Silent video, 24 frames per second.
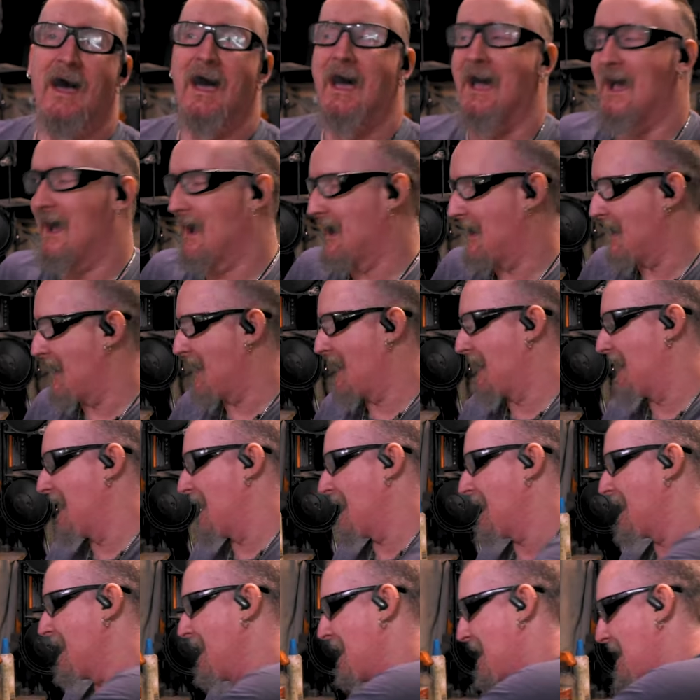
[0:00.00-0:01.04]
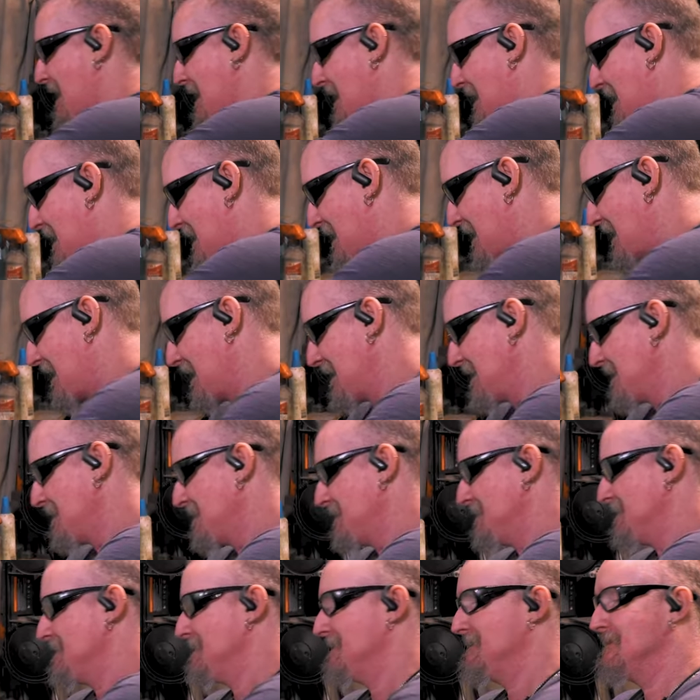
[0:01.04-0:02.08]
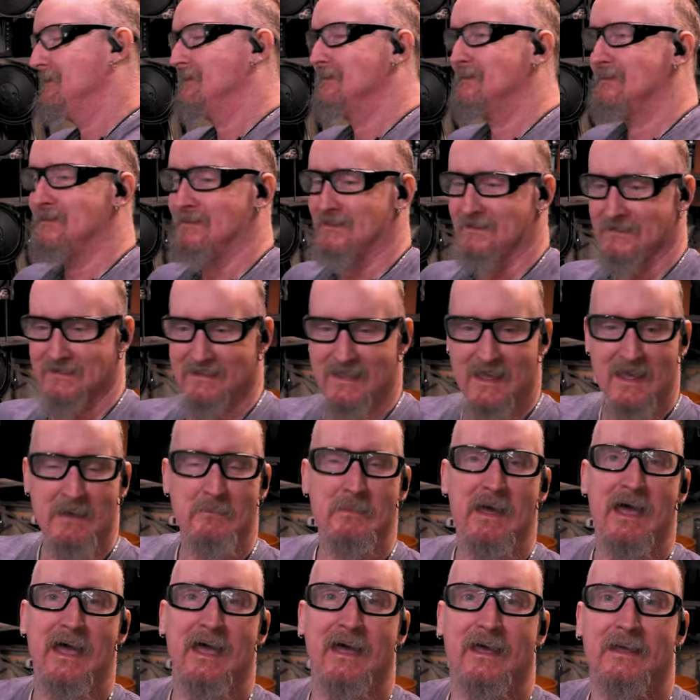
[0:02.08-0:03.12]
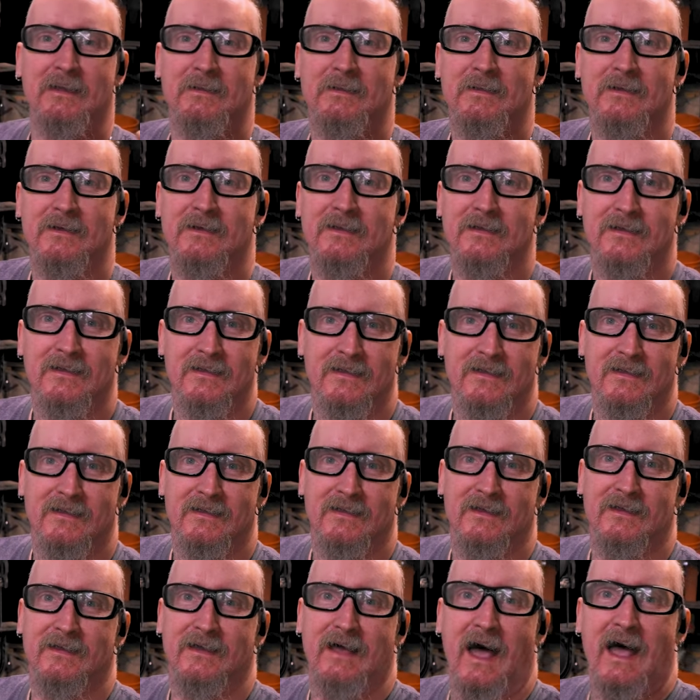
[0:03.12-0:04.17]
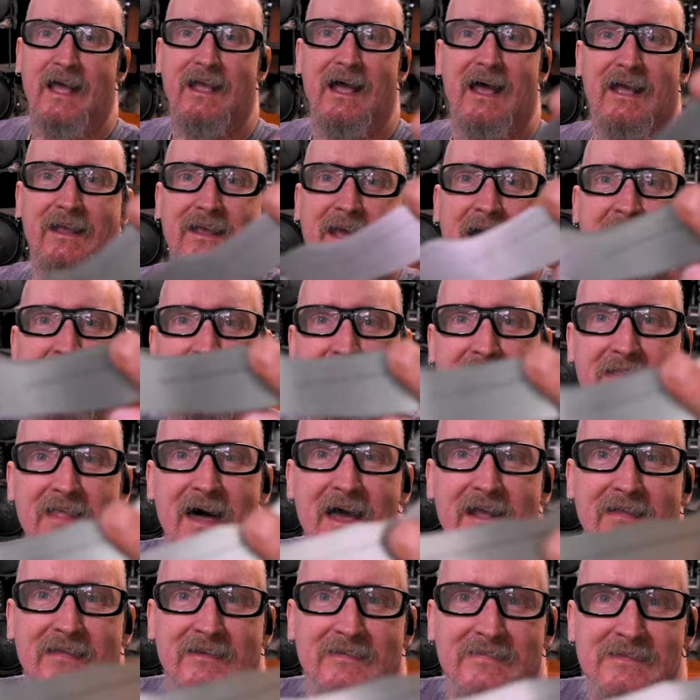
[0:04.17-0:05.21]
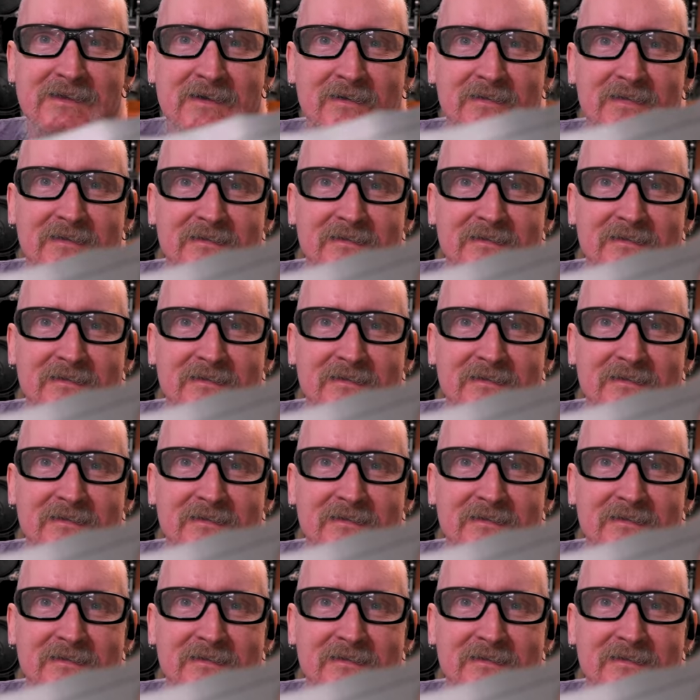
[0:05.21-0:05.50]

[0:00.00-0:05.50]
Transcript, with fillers: yeah, man. I, I kind of like this new